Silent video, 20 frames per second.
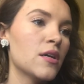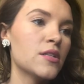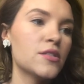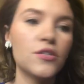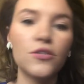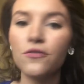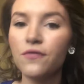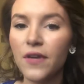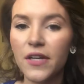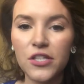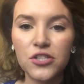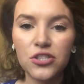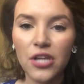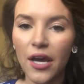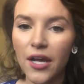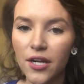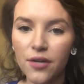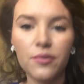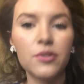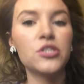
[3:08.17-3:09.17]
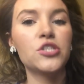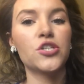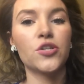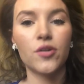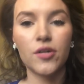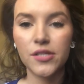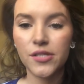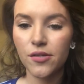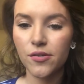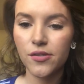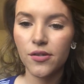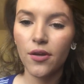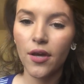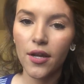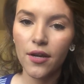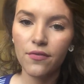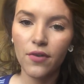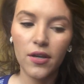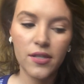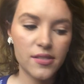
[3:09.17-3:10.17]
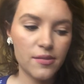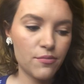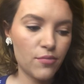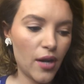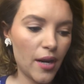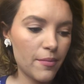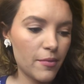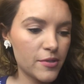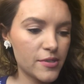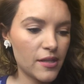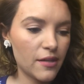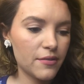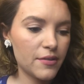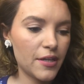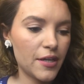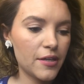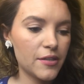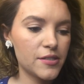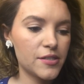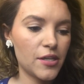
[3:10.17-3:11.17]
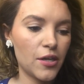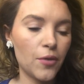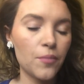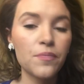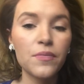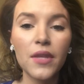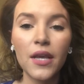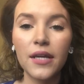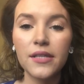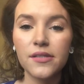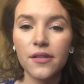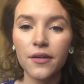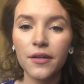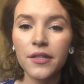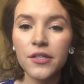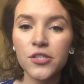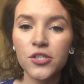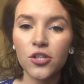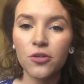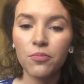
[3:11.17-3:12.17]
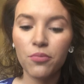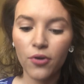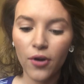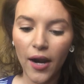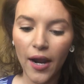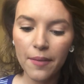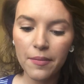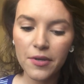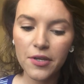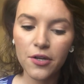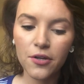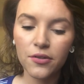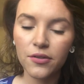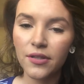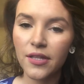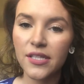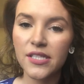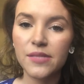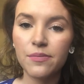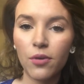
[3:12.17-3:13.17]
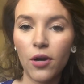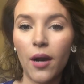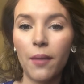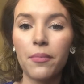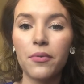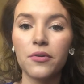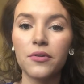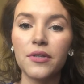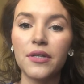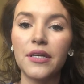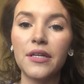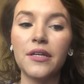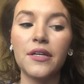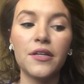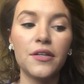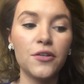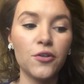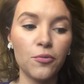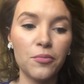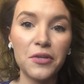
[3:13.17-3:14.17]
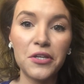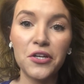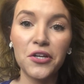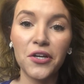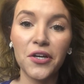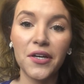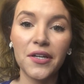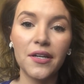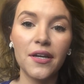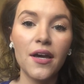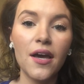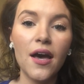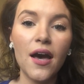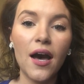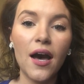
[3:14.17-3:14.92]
Too Faced Shadow Insurance. There's a lot of awesome primers out there. So as long as you're priming your lids properly, you'll be good.